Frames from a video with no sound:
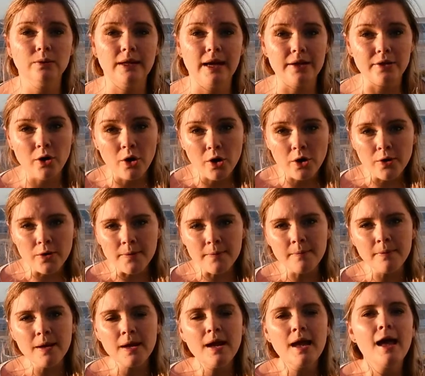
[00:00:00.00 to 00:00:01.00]
at
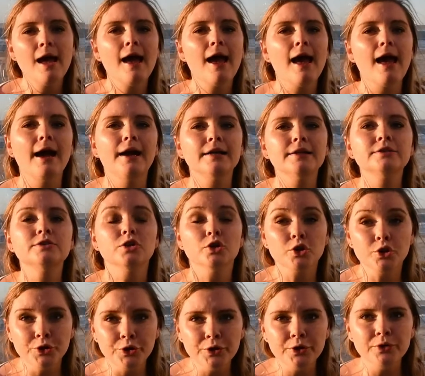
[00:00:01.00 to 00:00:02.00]
home and
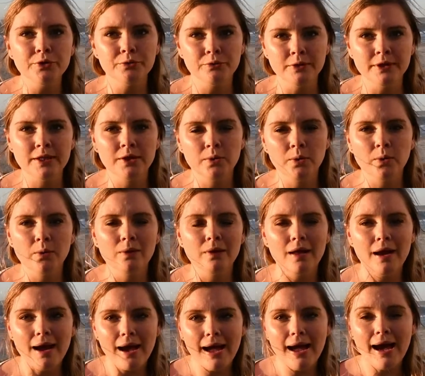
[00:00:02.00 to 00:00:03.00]
good recall
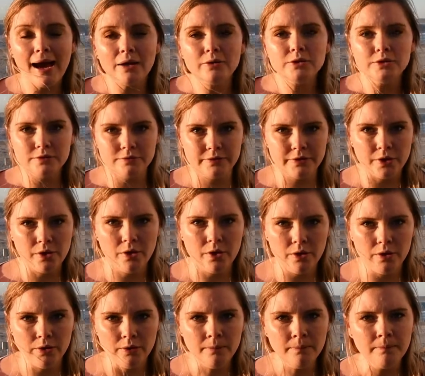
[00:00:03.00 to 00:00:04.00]
out of the
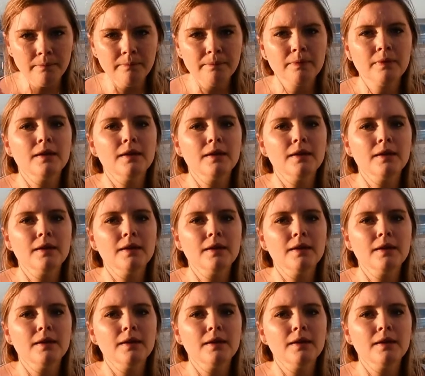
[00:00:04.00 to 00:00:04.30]
home.